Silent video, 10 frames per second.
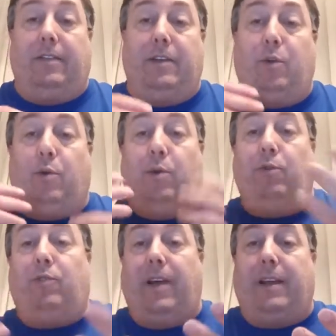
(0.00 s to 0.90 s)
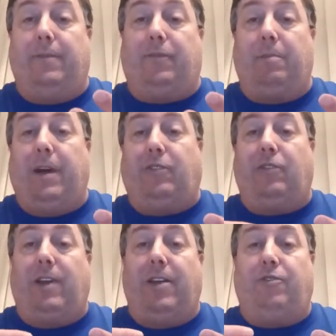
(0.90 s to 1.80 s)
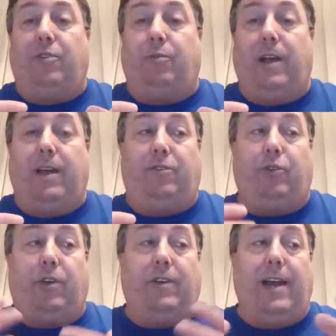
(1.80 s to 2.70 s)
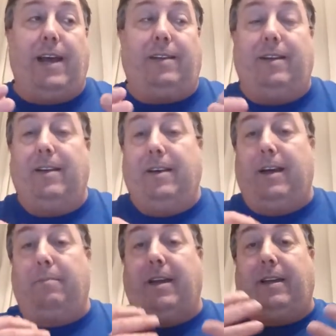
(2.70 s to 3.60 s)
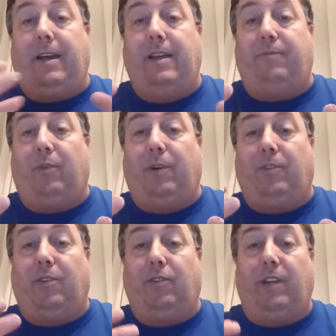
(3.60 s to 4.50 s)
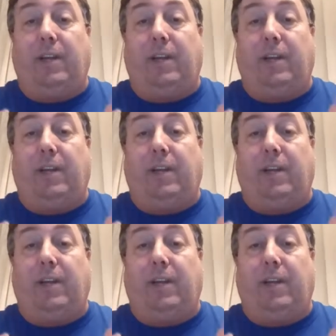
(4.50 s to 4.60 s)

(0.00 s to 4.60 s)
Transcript: Then you used that information as you read to connect and make inferences,